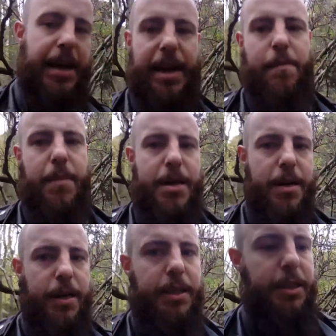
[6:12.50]
in
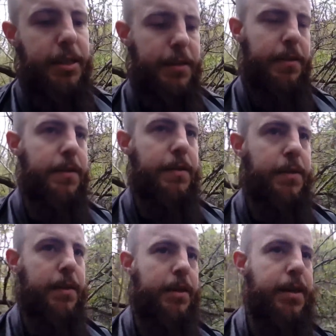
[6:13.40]
my eyes,
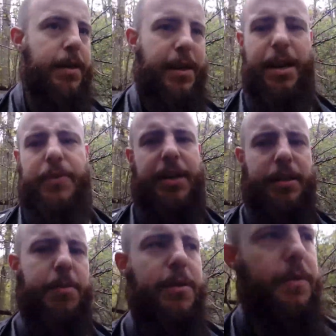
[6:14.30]
never
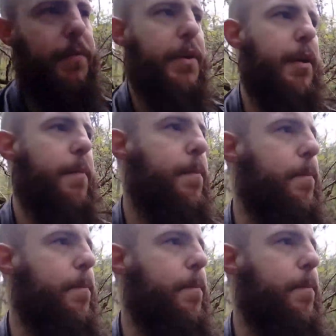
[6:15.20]
has been a good thing.